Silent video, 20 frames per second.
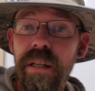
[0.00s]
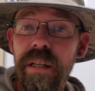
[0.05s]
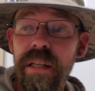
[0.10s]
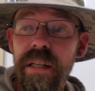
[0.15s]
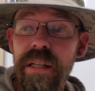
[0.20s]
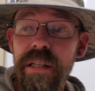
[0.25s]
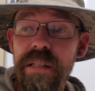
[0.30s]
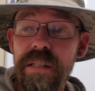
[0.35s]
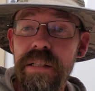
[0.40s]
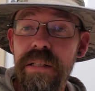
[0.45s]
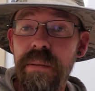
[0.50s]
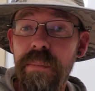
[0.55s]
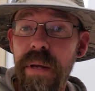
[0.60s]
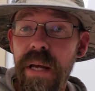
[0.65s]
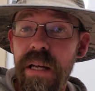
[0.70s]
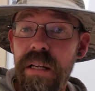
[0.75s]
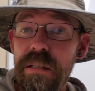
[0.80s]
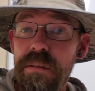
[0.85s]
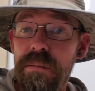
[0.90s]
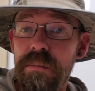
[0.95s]
is the
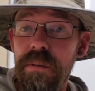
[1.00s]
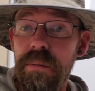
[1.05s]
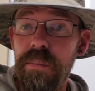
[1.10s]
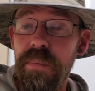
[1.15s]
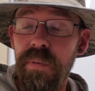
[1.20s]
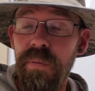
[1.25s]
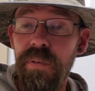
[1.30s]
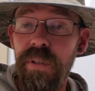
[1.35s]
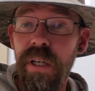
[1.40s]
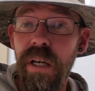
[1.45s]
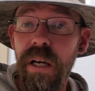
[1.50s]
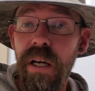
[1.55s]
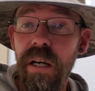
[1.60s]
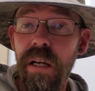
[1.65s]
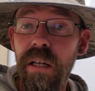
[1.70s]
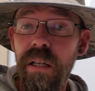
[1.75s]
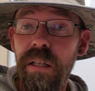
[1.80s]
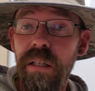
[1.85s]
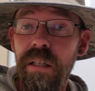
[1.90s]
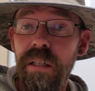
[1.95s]
maximum you've
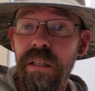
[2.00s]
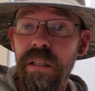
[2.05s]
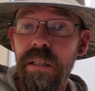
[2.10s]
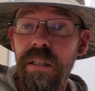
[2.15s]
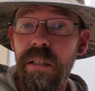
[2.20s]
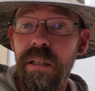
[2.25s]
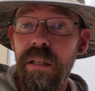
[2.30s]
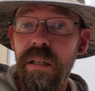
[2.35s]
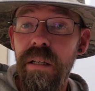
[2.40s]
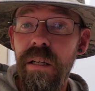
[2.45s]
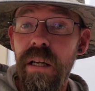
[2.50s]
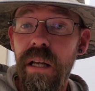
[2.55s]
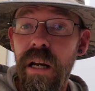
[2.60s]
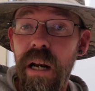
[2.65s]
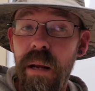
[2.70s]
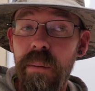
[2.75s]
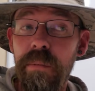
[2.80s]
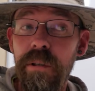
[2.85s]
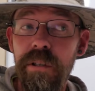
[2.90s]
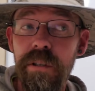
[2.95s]
got. And
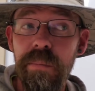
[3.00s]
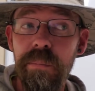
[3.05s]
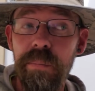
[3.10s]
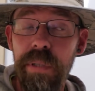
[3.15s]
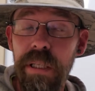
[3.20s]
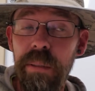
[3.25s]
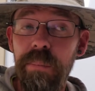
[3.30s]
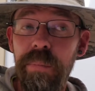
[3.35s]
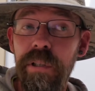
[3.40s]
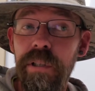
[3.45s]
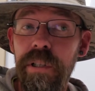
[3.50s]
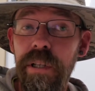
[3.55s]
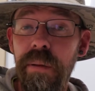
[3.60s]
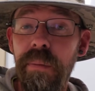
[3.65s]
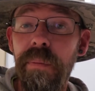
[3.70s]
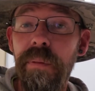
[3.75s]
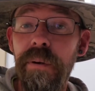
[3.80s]
I'm going to be putting